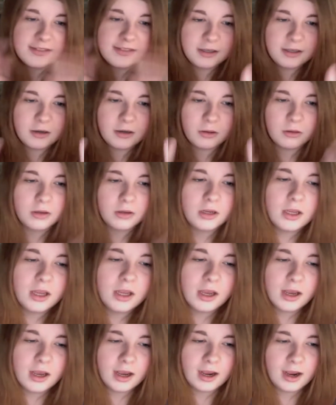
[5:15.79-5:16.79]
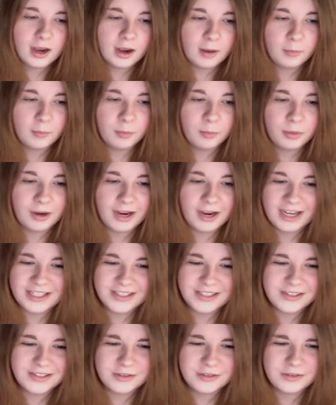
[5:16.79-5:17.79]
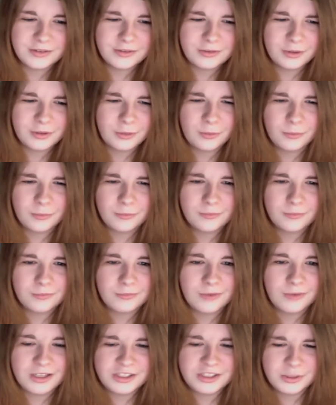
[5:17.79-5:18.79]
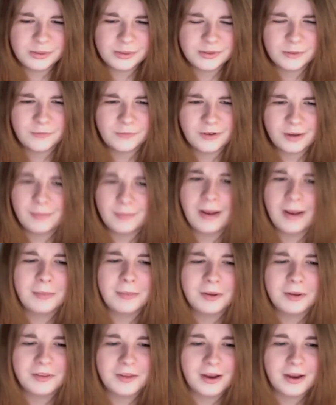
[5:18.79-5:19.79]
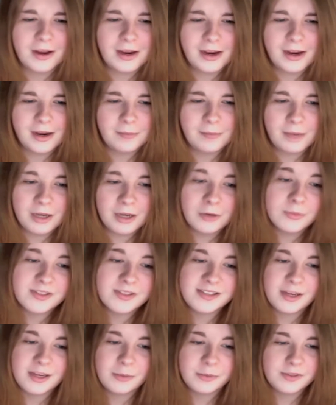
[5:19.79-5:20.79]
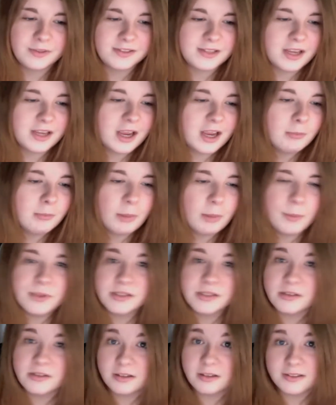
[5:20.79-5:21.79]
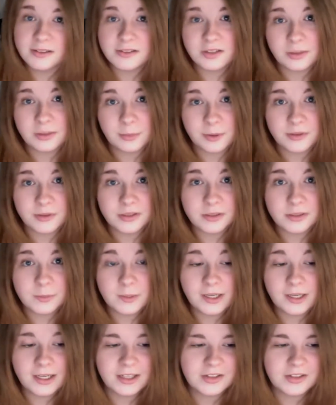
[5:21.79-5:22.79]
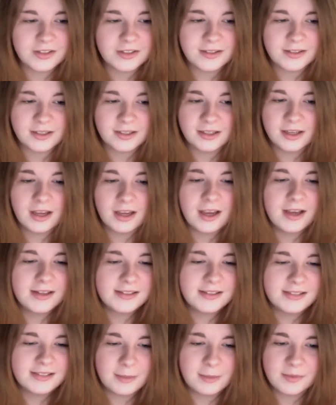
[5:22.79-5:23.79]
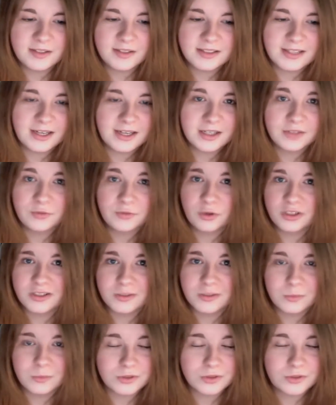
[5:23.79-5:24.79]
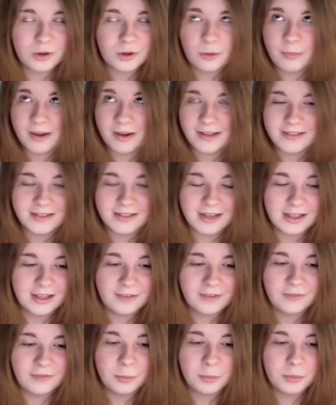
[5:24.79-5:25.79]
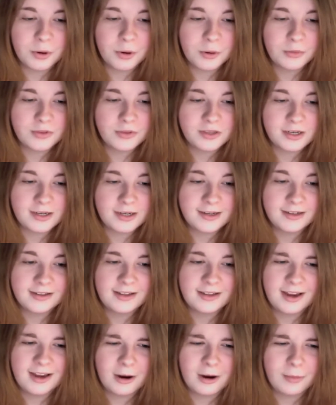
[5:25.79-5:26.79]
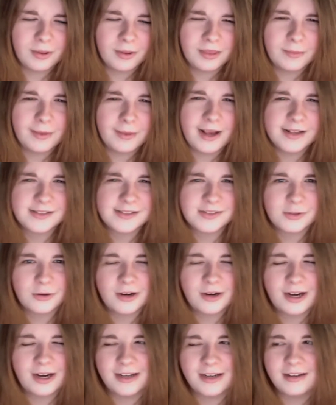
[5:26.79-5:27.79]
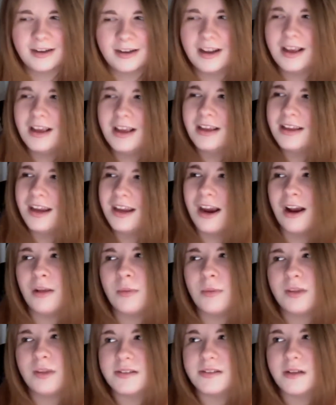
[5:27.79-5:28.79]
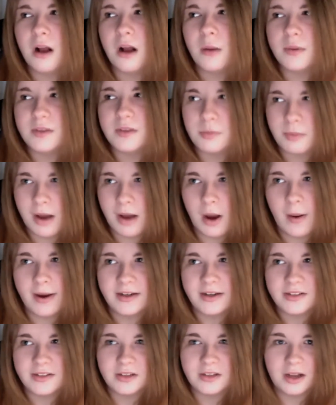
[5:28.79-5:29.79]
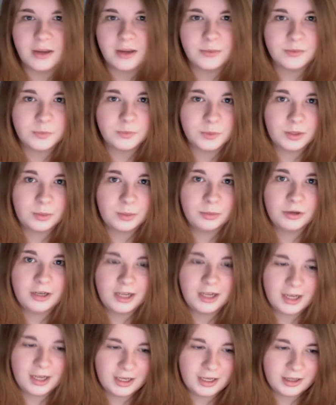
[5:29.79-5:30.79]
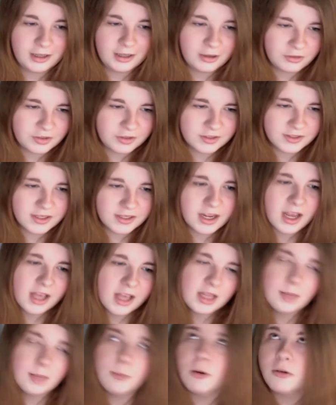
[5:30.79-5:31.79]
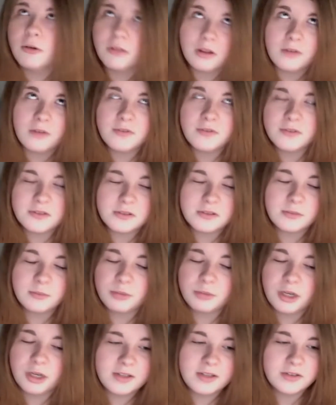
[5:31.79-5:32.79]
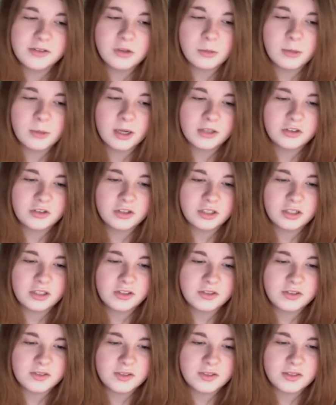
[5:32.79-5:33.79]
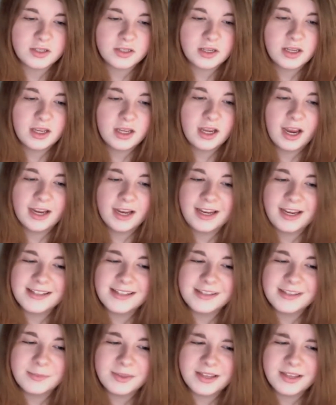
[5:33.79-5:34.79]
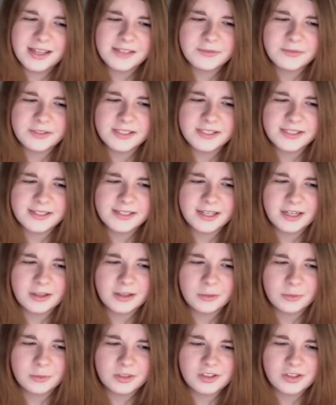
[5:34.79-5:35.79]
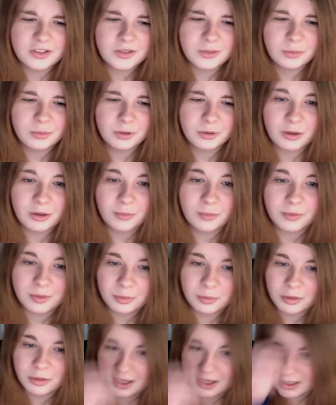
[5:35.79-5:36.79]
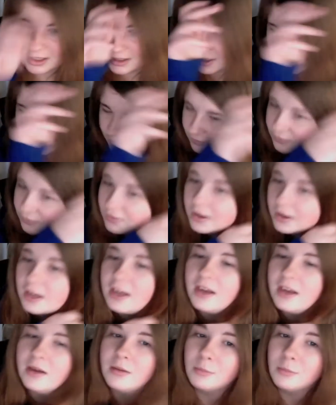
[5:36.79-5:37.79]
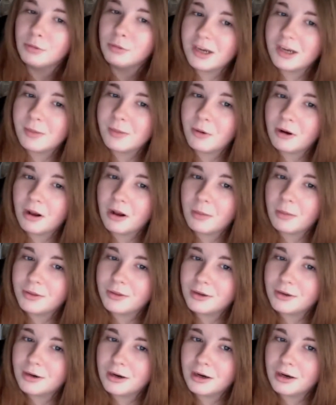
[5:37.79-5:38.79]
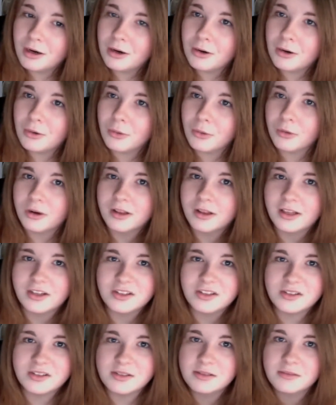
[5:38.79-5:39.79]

you know. But I just didn't know why she was so fucking mad about that. And Make No Mistake was probably the song I listened to the most this week. I just think Sam and Santana's voices were so amazing. I love them both. And I didn't care about the backstory. I didn't care what the song was about. I just thought it was really pretty. And they're just, they both love Britney so much. And I can't sympathize for Santana, the one she broke up with Britney. Like, if Britney broke up with her or they just